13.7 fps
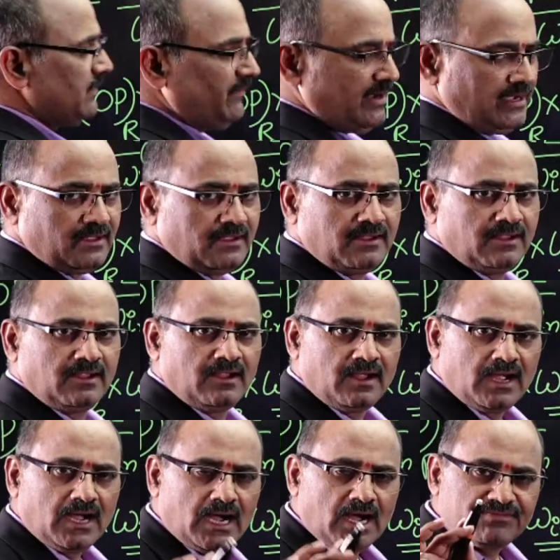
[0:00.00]
effect
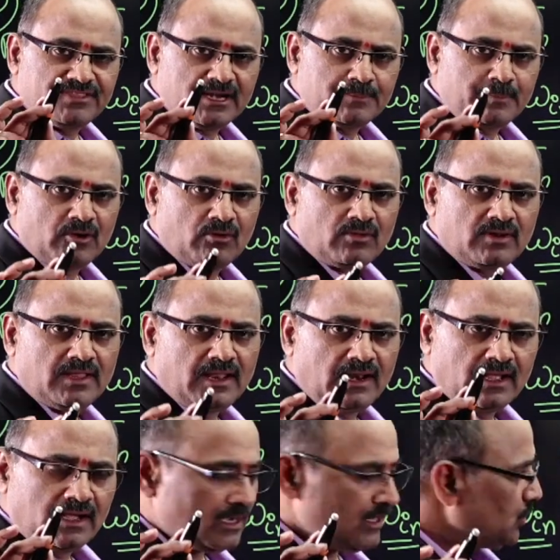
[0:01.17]
of that particular
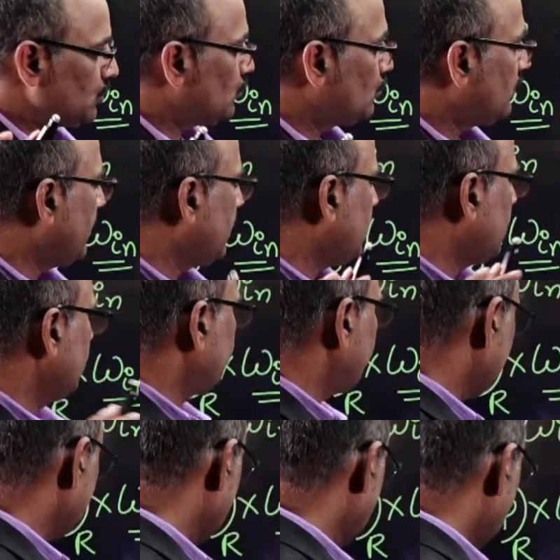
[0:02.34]
unit.
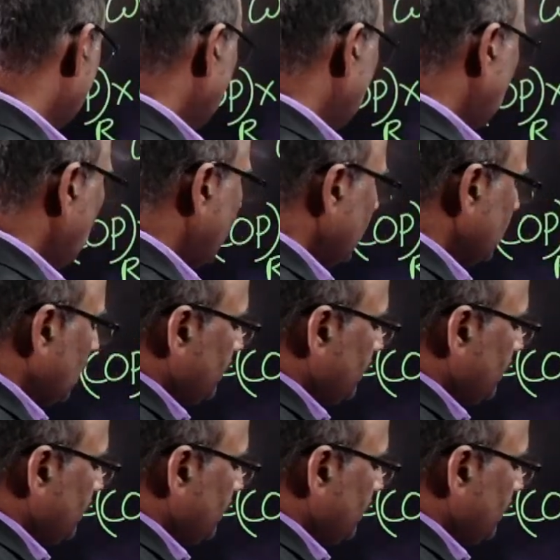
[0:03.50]
Look at the